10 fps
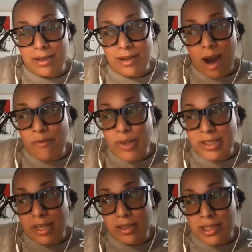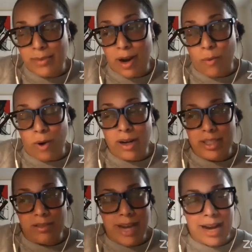conversations about work
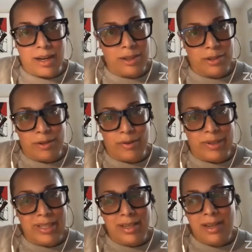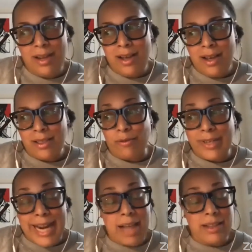do not include the
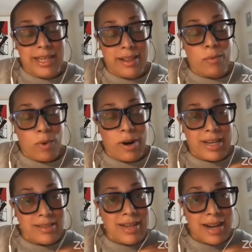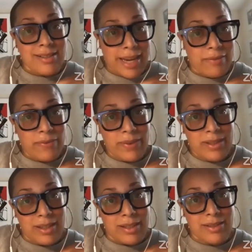reality that work is not safe.
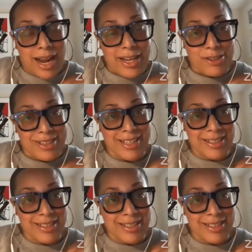It's not usually a